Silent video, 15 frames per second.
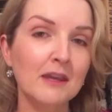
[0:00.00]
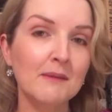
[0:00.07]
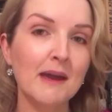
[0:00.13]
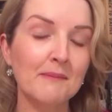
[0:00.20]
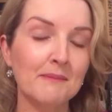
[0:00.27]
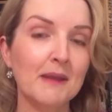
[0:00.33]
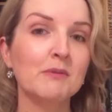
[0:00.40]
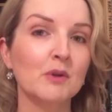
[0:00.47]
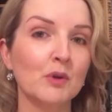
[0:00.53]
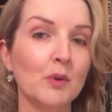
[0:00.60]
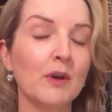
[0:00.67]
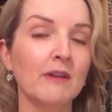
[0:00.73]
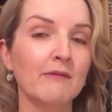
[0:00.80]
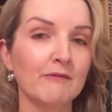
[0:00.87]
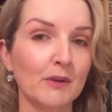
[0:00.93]
about people who are
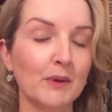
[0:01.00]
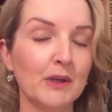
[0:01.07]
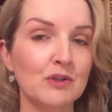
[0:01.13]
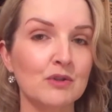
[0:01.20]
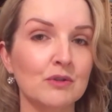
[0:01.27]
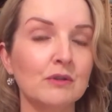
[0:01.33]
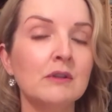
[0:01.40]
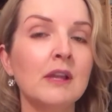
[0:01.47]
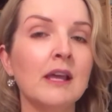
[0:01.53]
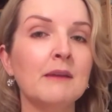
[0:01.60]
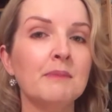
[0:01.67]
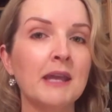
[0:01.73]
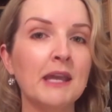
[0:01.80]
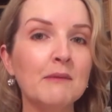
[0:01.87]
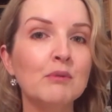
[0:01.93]
influential and
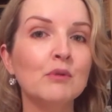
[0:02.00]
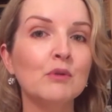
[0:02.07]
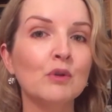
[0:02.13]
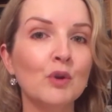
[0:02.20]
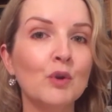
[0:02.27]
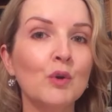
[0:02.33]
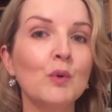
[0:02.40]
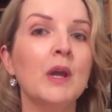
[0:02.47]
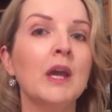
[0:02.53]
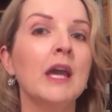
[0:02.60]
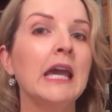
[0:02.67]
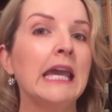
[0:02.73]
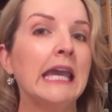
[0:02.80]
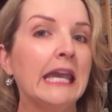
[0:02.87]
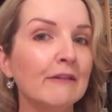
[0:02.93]
people who
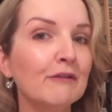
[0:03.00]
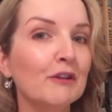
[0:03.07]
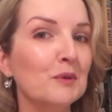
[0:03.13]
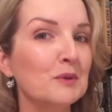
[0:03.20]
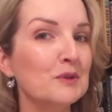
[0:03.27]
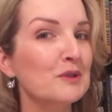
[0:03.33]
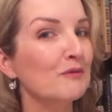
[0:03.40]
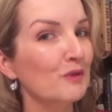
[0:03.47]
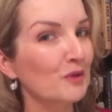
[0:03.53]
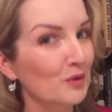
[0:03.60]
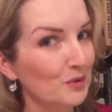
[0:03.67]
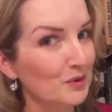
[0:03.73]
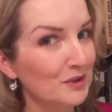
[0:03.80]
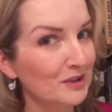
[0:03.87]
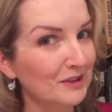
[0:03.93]
influenced for
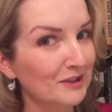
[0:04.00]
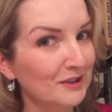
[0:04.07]
good,